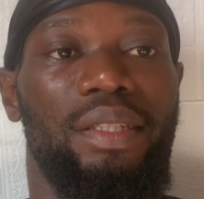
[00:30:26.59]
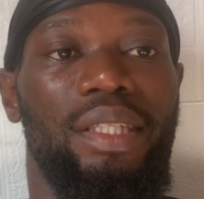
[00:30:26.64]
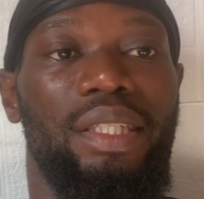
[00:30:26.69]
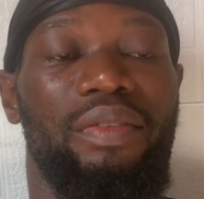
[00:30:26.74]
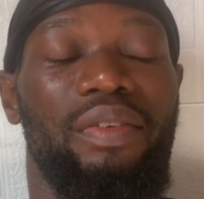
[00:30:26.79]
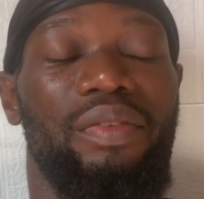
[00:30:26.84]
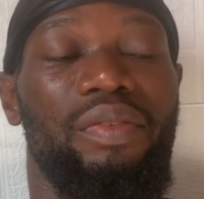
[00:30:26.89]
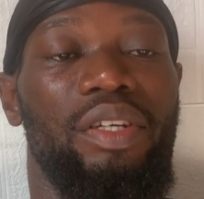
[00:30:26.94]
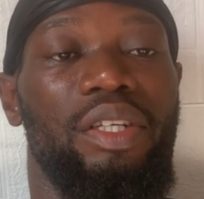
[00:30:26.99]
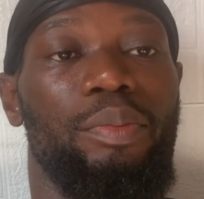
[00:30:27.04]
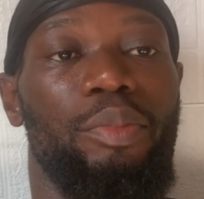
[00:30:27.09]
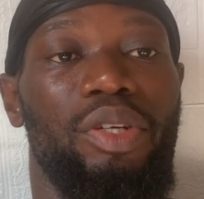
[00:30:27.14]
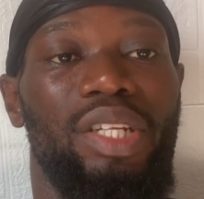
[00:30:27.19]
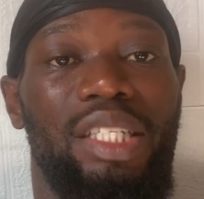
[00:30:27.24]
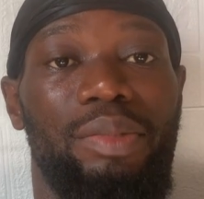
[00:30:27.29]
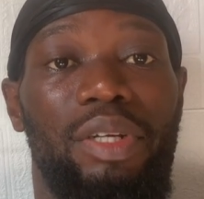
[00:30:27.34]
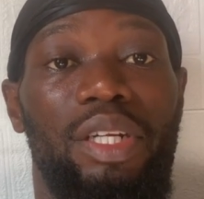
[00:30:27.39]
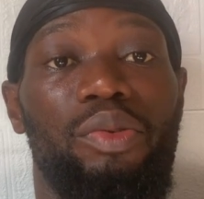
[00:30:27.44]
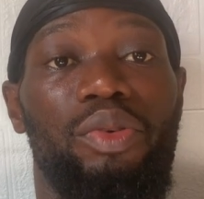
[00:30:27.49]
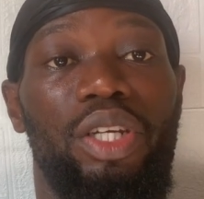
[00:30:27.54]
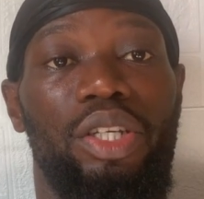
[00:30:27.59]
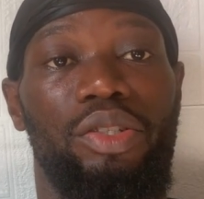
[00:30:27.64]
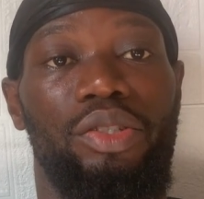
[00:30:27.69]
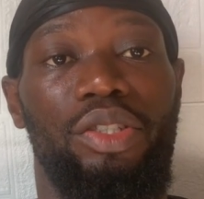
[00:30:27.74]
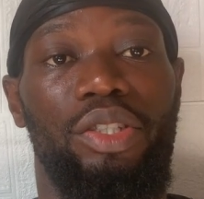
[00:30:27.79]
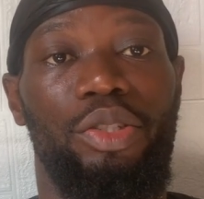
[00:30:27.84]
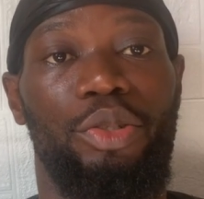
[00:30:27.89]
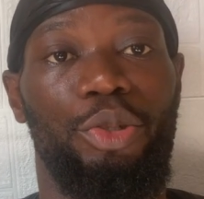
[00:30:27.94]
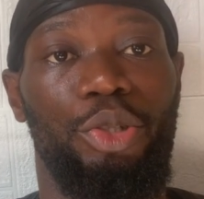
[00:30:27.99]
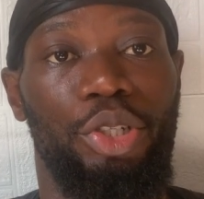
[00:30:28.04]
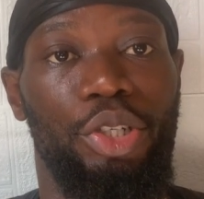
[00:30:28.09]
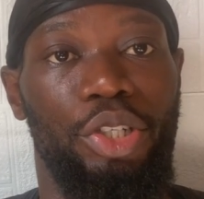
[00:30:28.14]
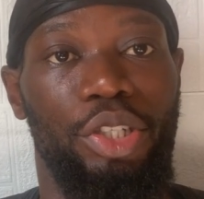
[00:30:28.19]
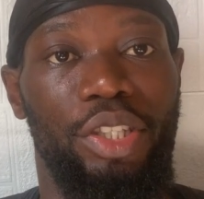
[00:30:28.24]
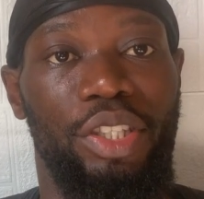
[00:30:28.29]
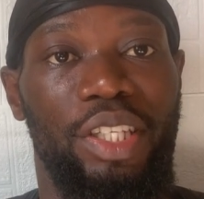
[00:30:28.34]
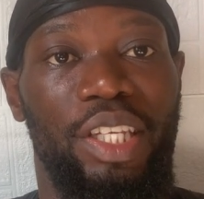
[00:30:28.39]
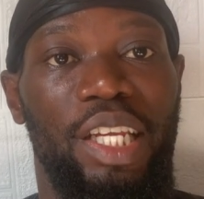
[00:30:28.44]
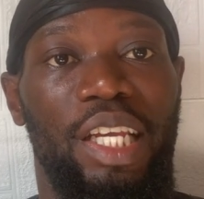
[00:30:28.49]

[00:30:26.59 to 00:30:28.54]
It's very important, especially when you're using Notion.